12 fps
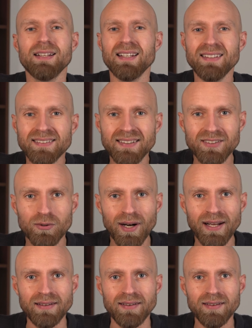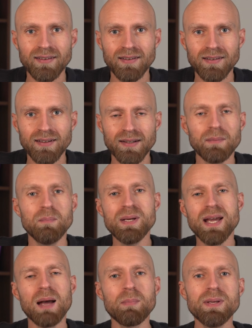then this is great.
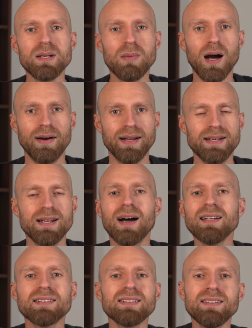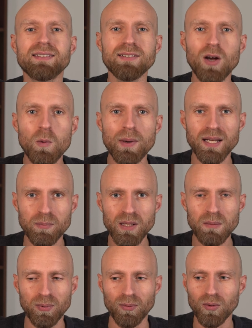Be happy about it. Now I see so many
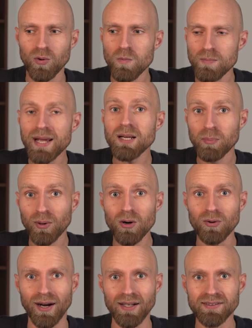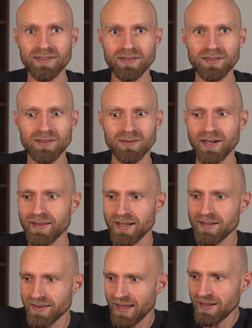people who make progress, right?
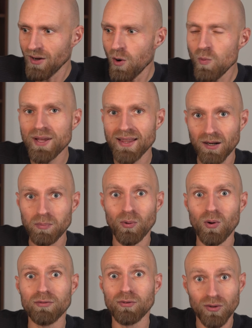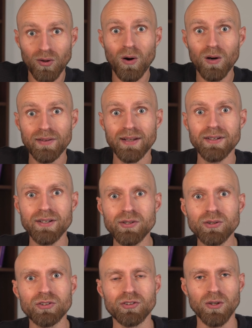They go without porn for longer than they
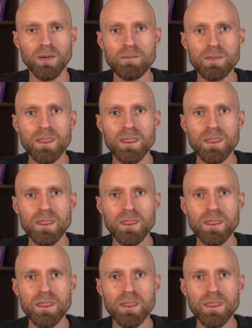used to,